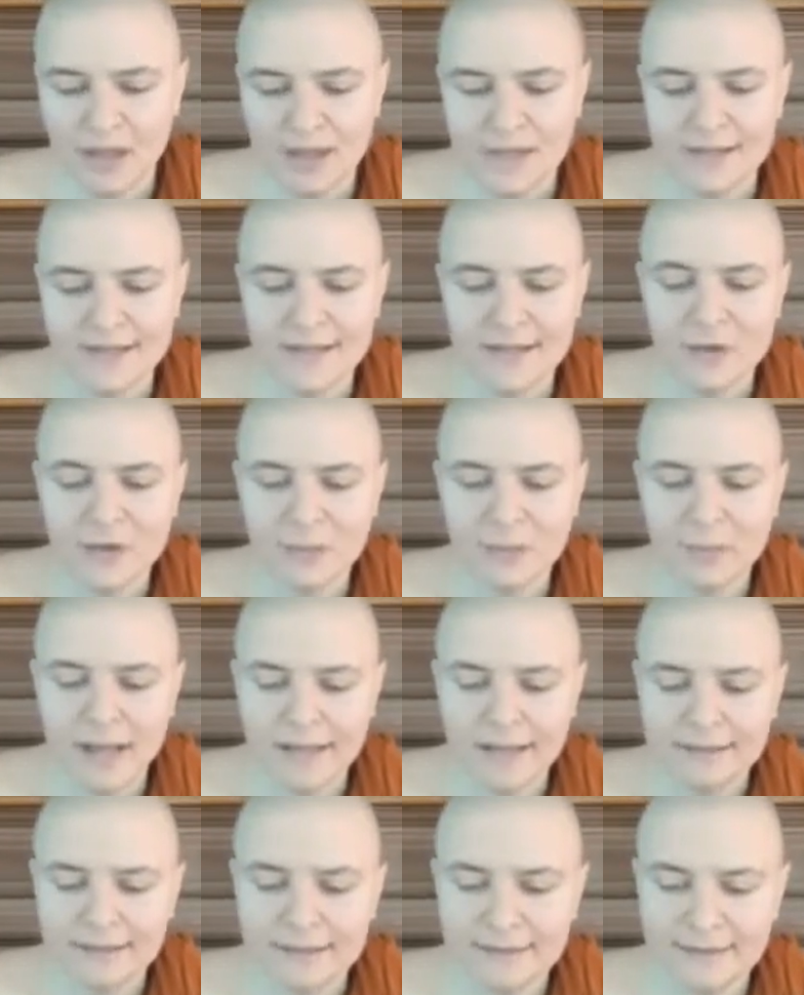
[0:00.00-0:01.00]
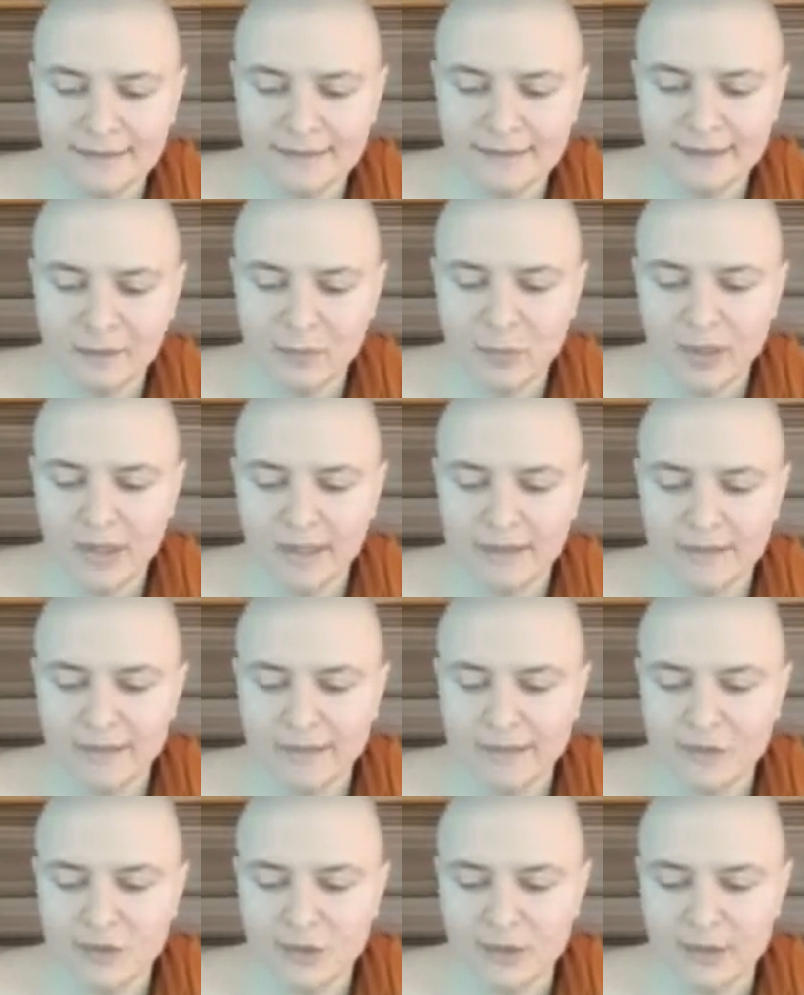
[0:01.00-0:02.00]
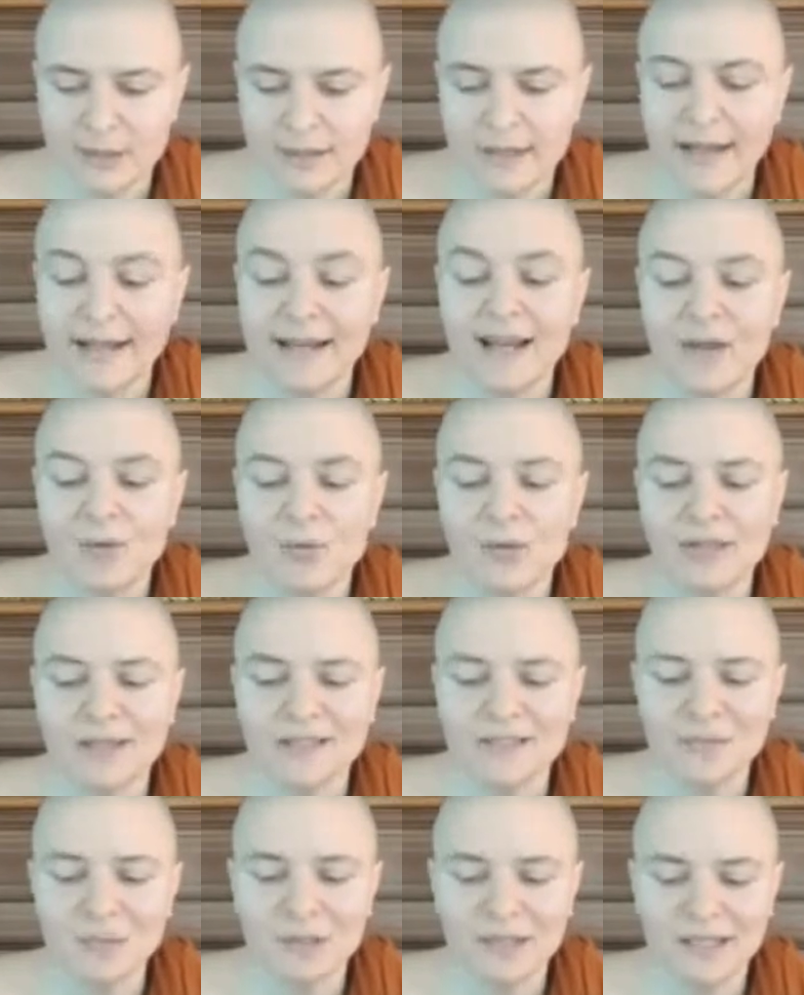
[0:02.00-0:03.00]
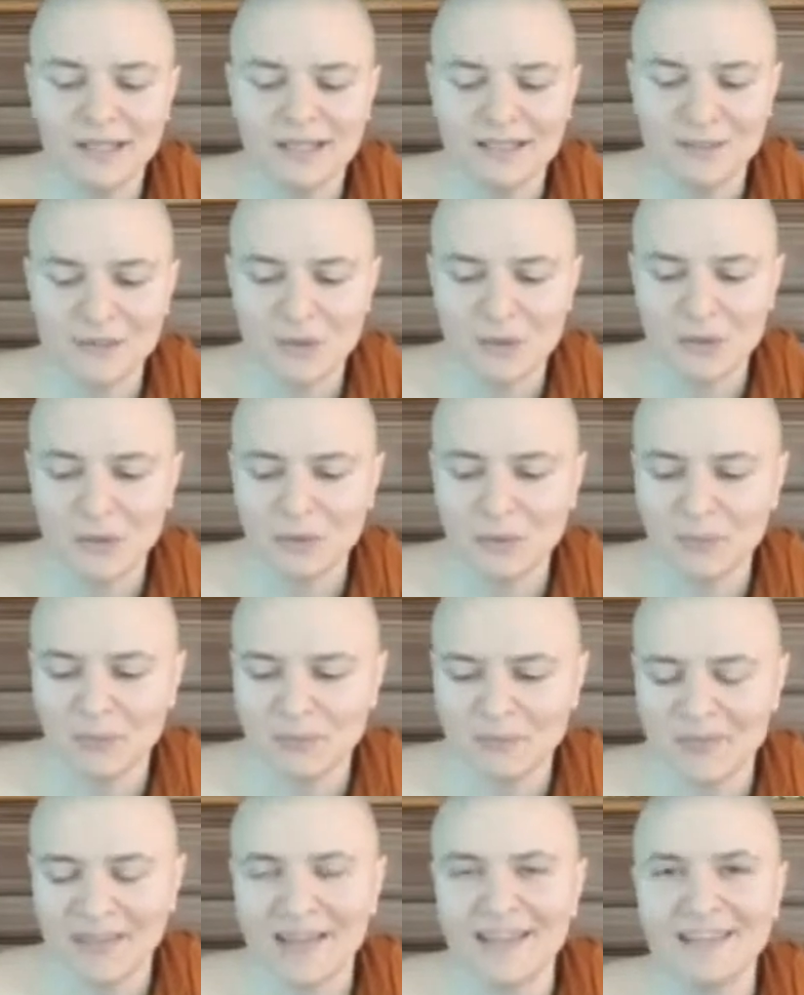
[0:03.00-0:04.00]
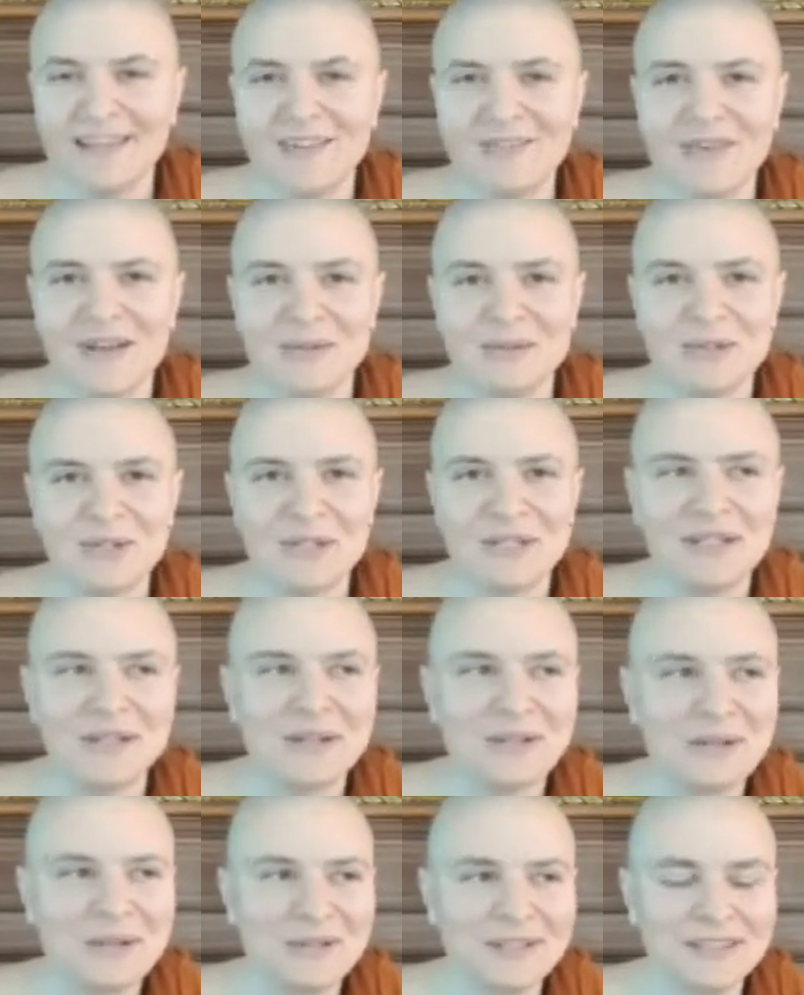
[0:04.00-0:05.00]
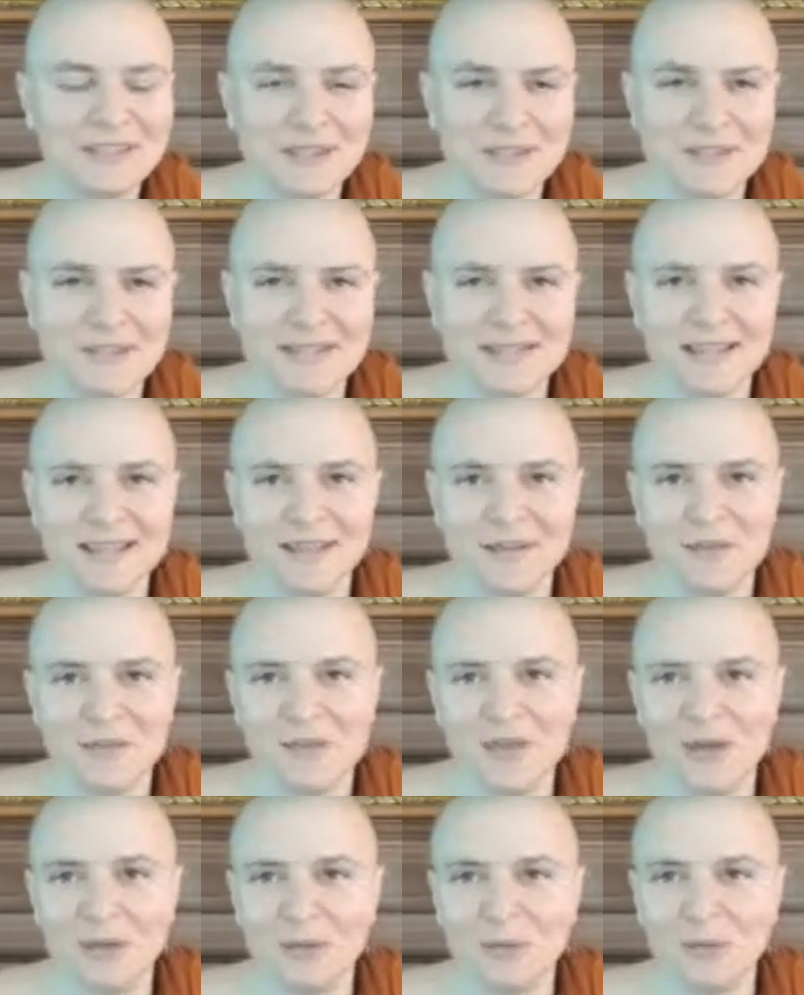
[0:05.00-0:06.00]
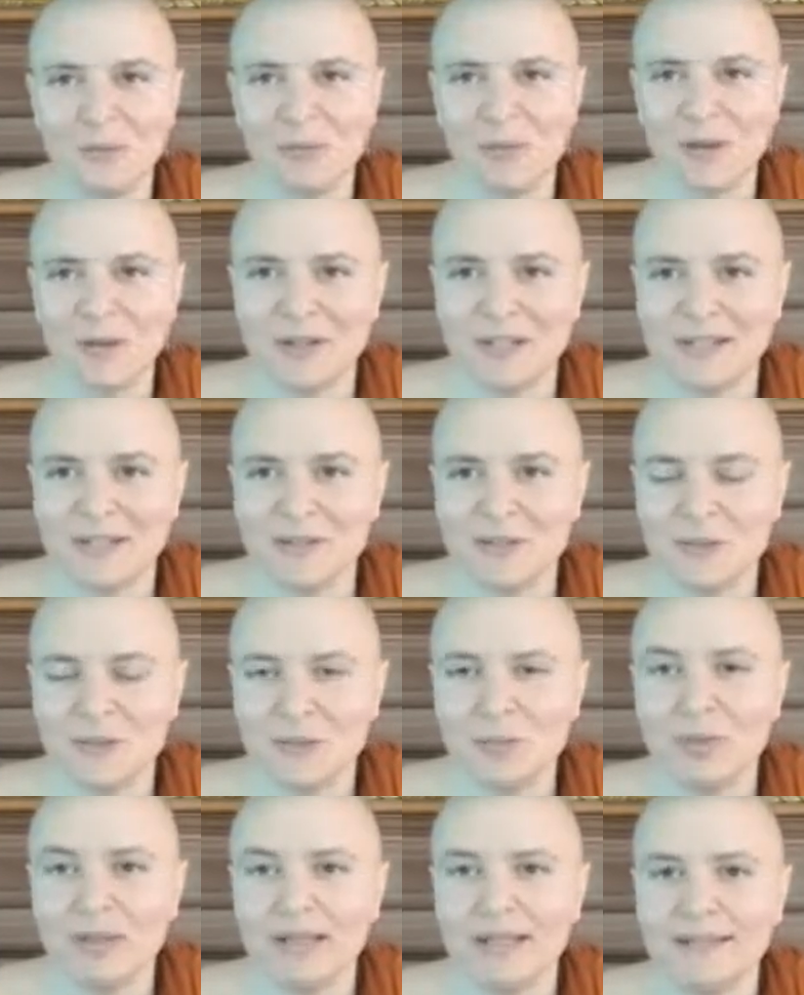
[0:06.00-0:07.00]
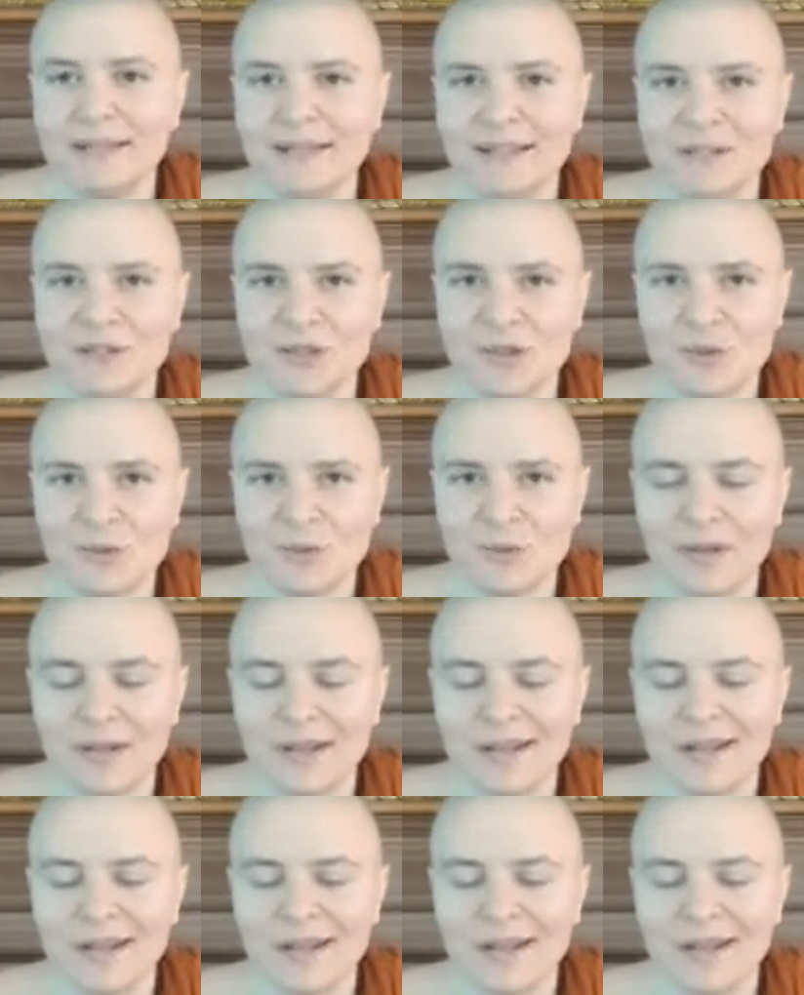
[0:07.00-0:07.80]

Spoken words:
Single-mindedly pay attention, and I will explain it to you. I love how she encourages Venerable Bodhi to pay attention